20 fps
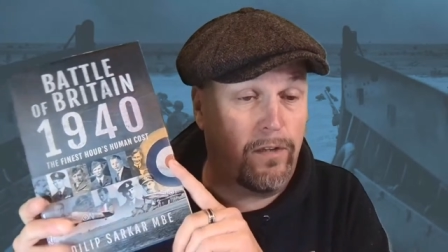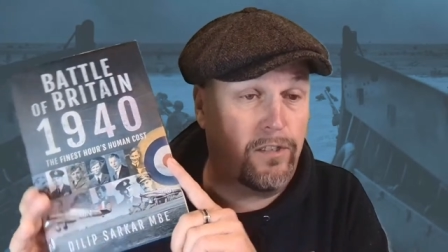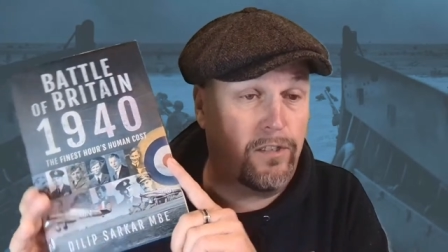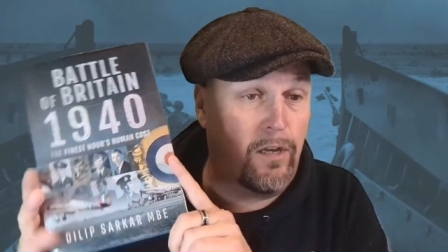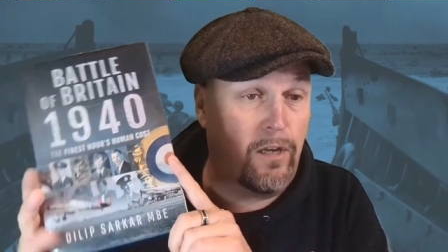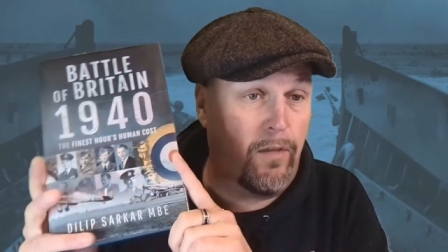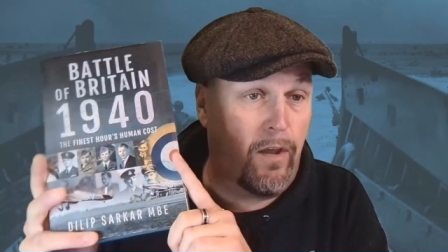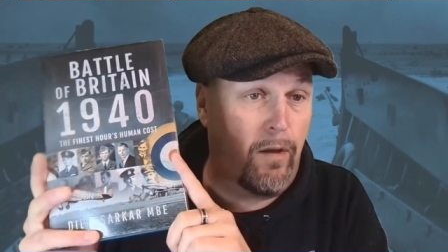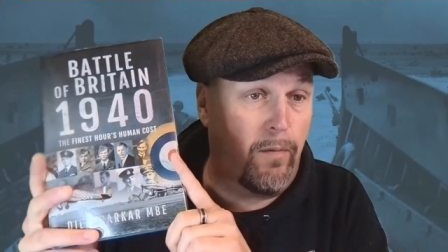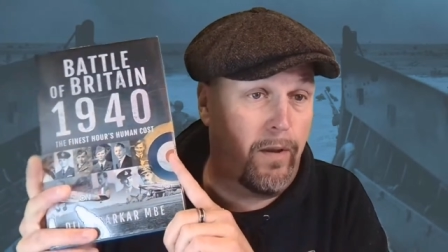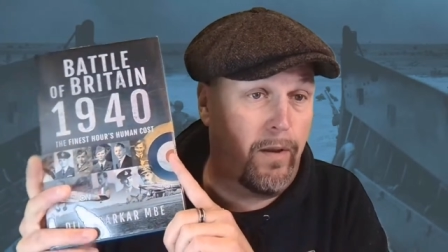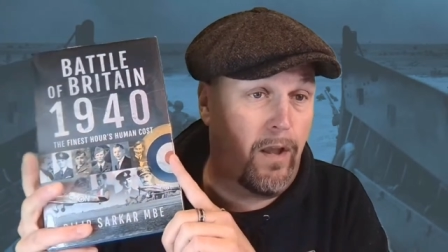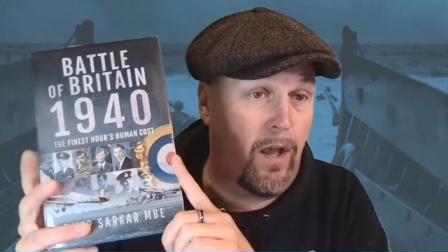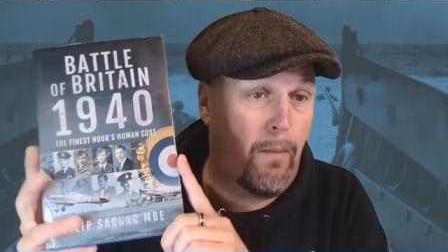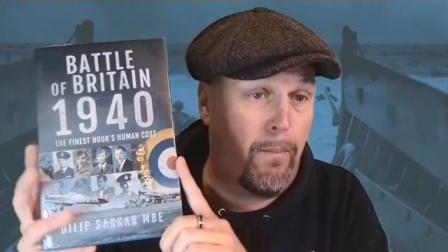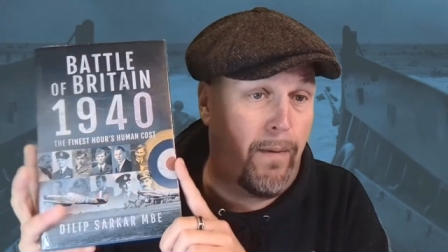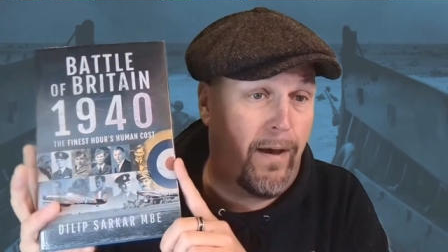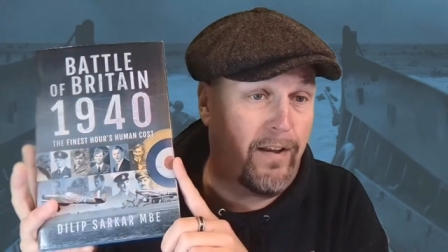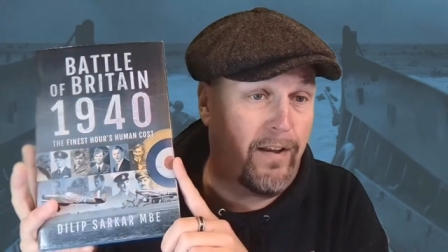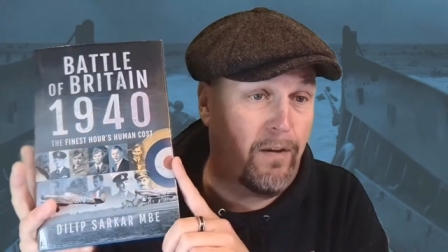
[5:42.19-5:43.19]
So there we
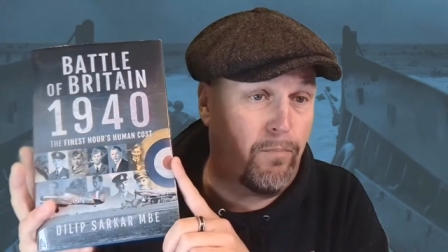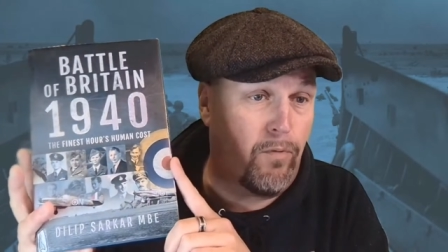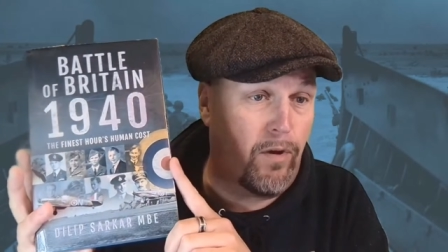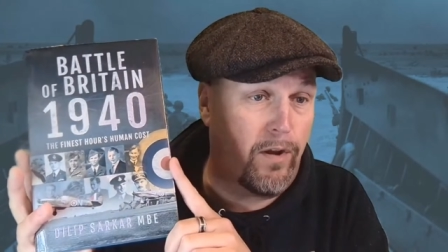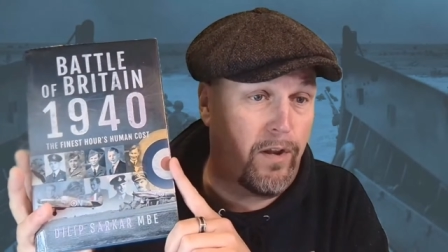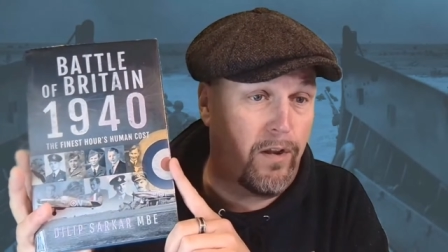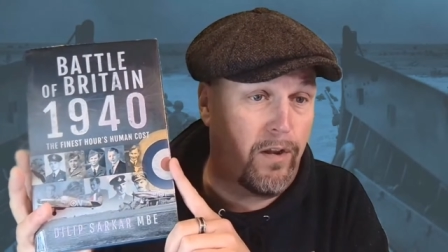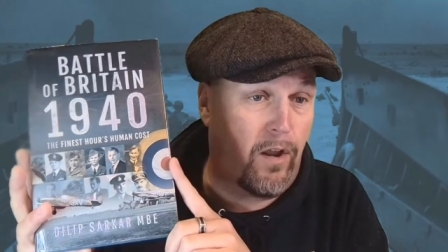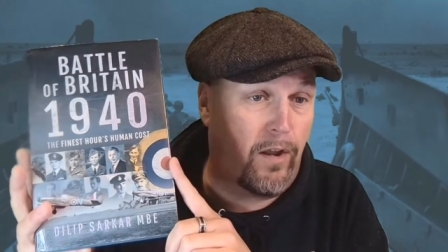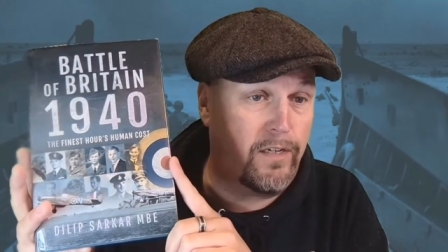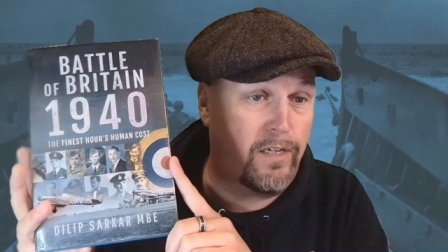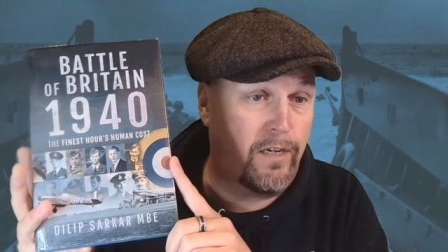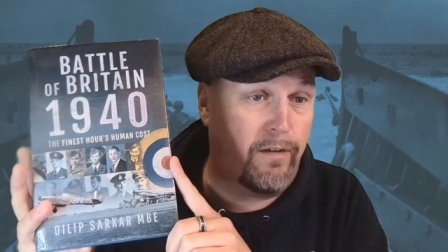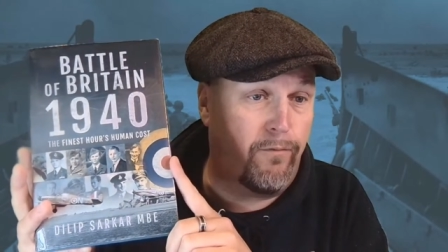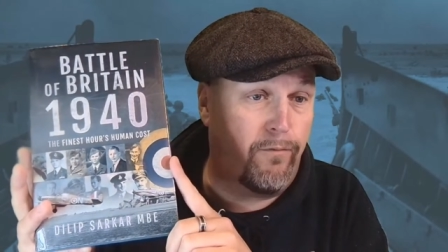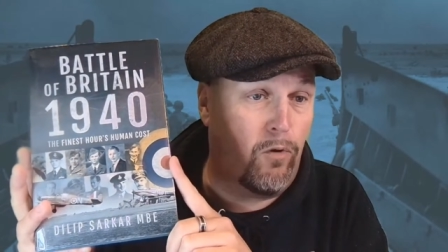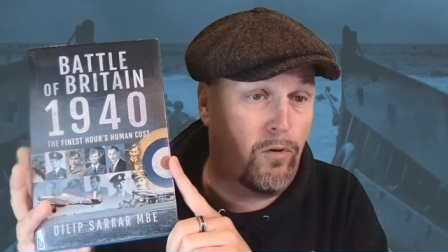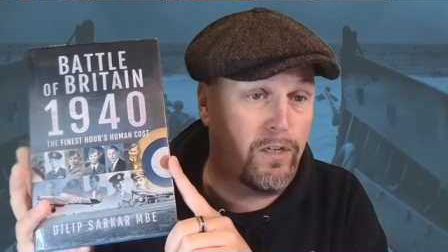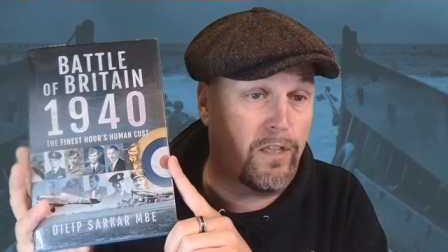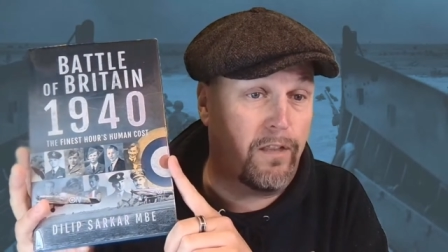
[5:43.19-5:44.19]
are, Battle of Britain,
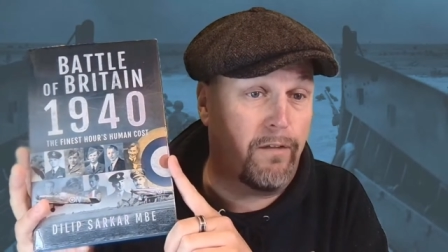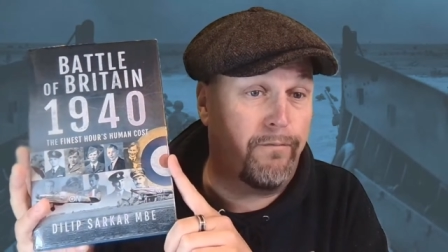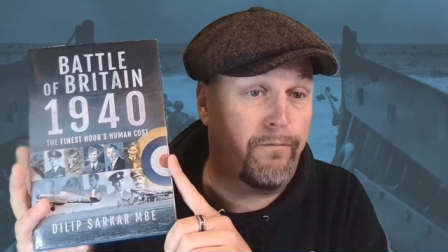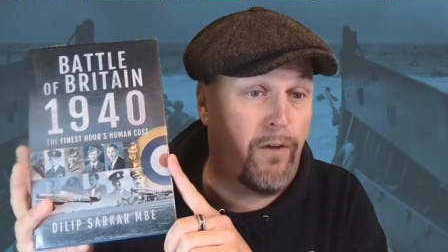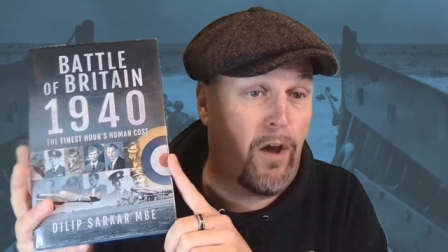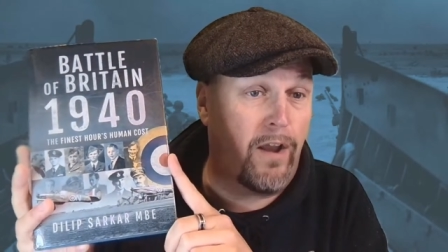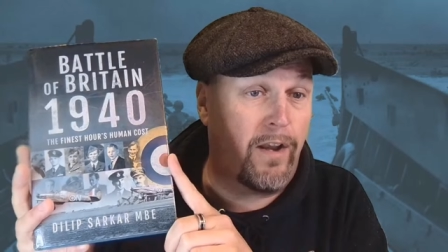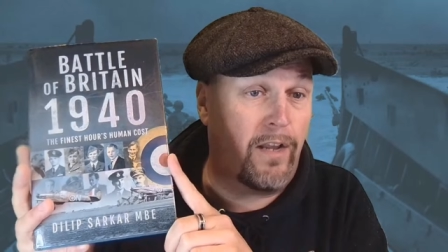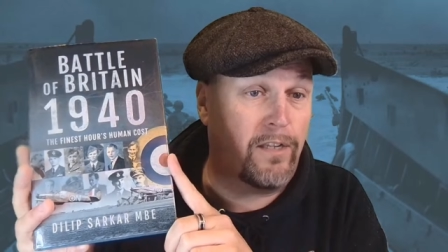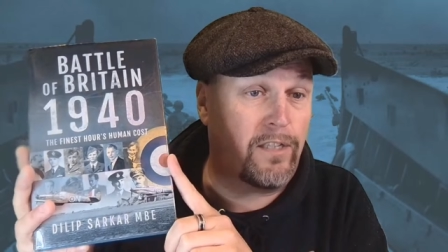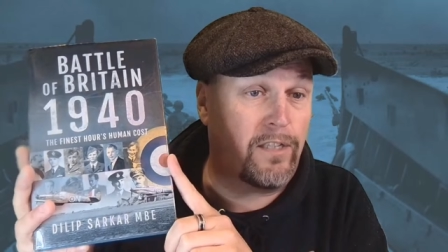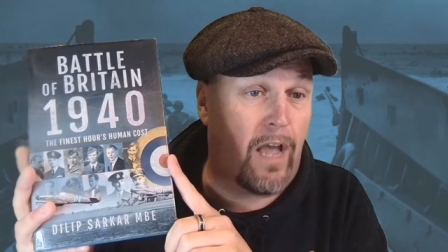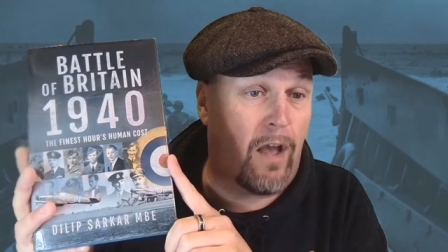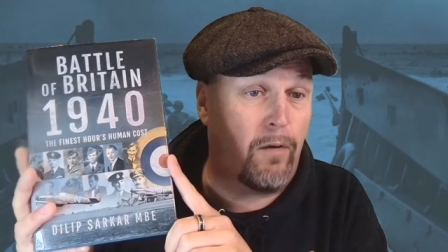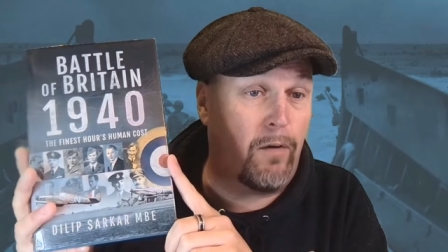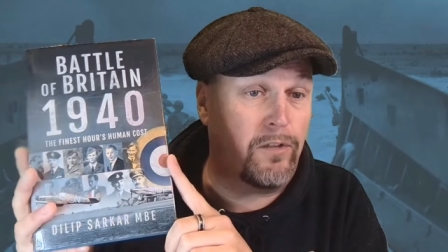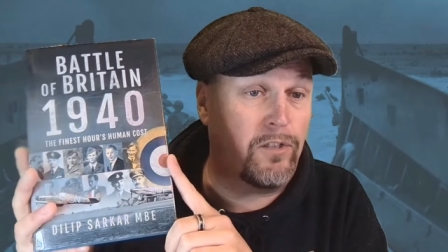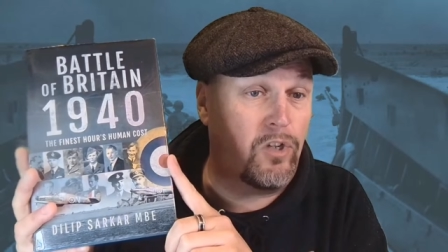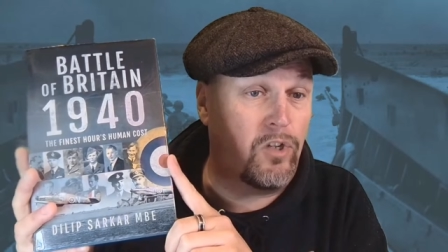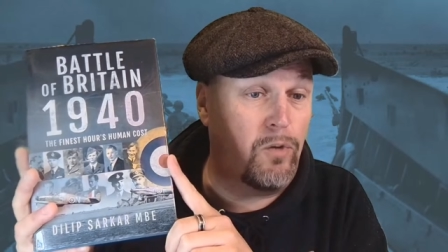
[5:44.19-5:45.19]
1940, the finest
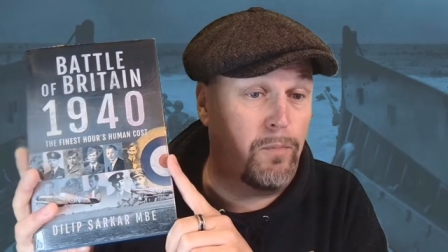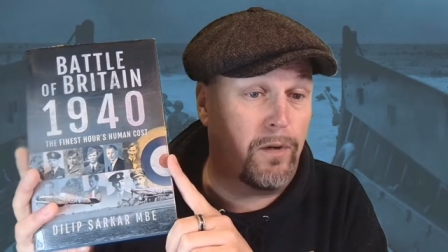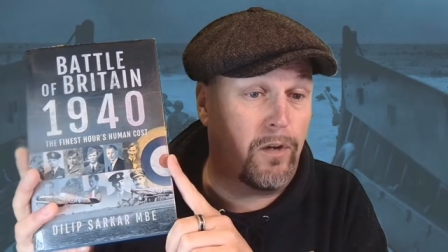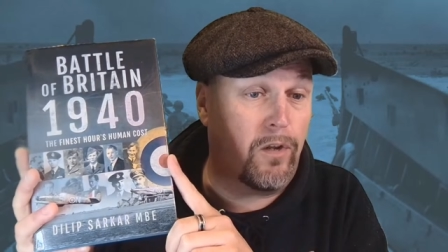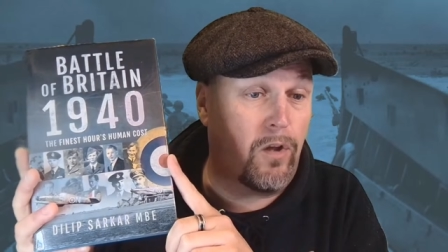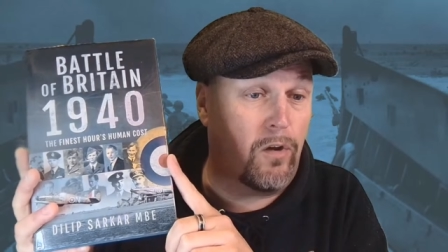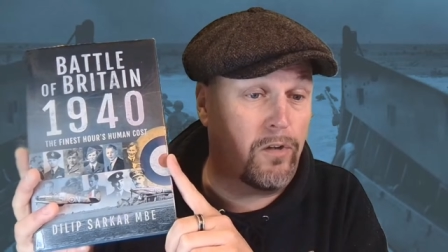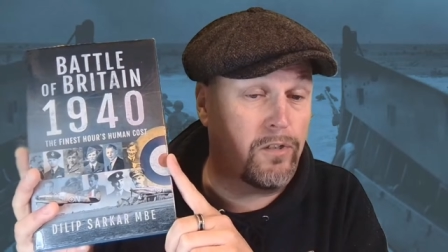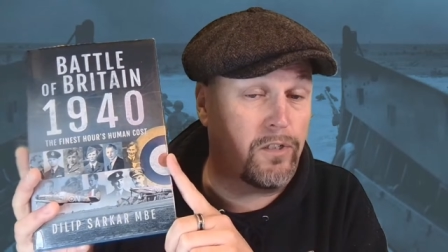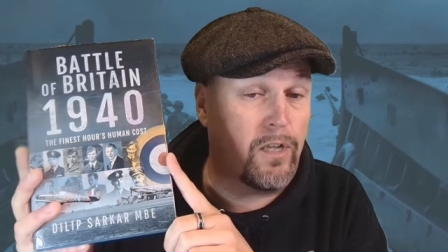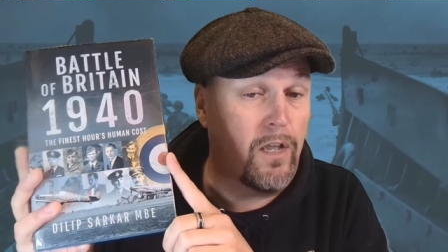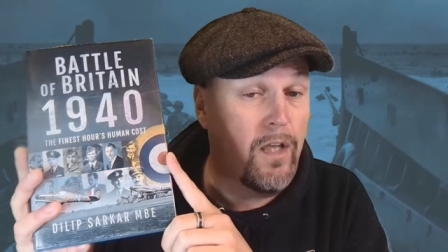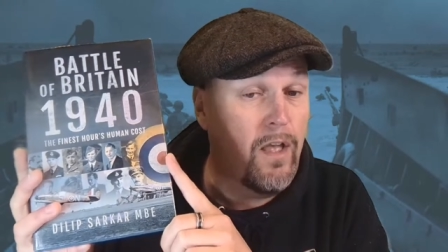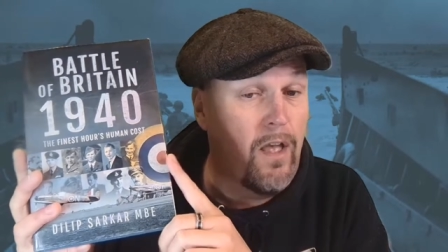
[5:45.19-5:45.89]
hours, human cost.